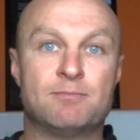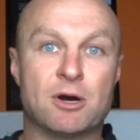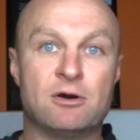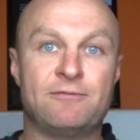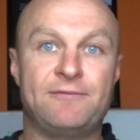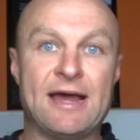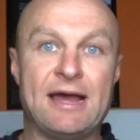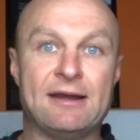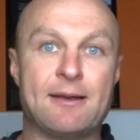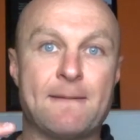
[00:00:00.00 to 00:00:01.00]
burn
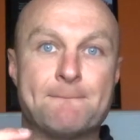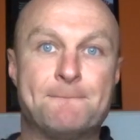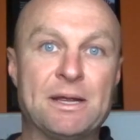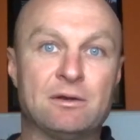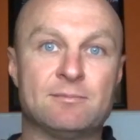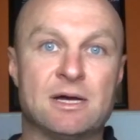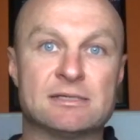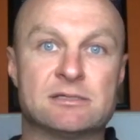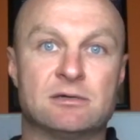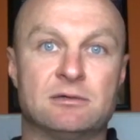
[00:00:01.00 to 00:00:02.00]
fat, build
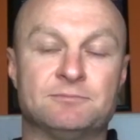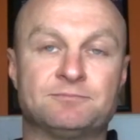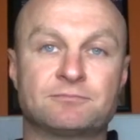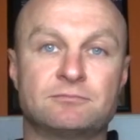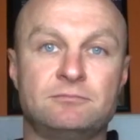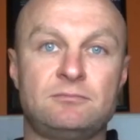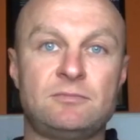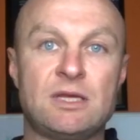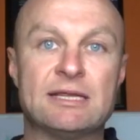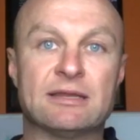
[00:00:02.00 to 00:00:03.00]
muscle,
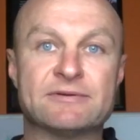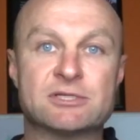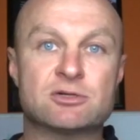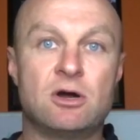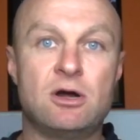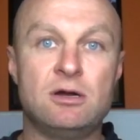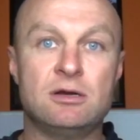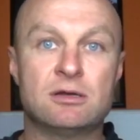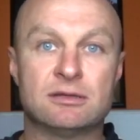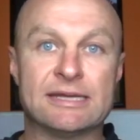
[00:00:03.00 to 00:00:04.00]
and live a
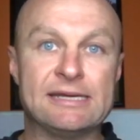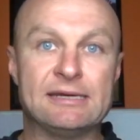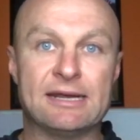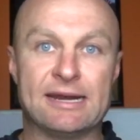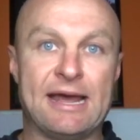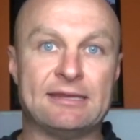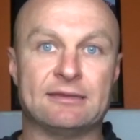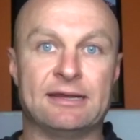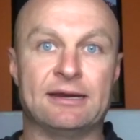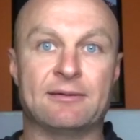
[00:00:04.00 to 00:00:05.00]
strong, lean, and
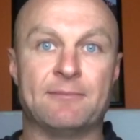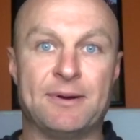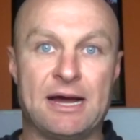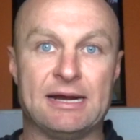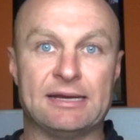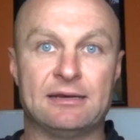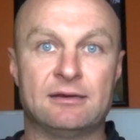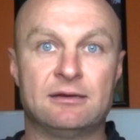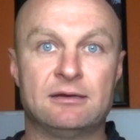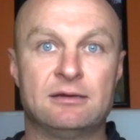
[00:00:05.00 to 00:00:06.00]
athletic body
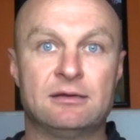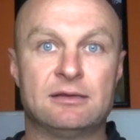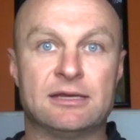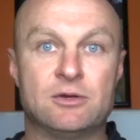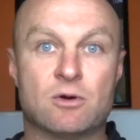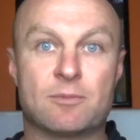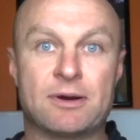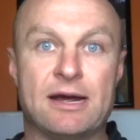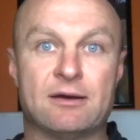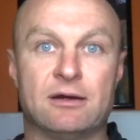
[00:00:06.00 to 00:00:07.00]
that you are
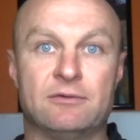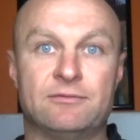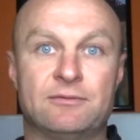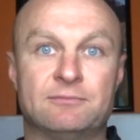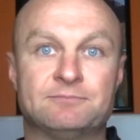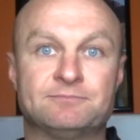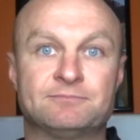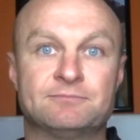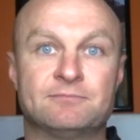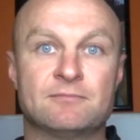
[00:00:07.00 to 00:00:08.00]
proud of.
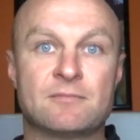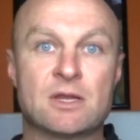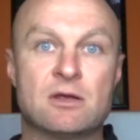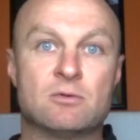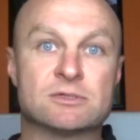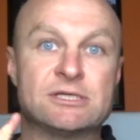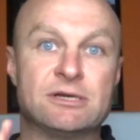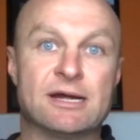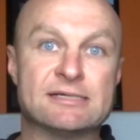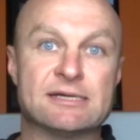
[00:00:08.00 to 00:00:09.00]
We'll see
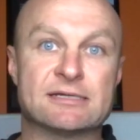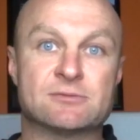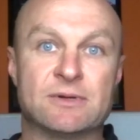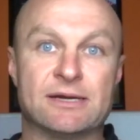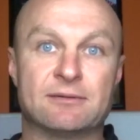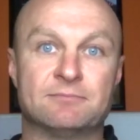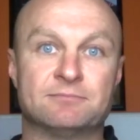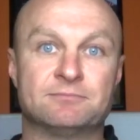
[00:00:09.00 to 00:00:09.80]
you guys next week.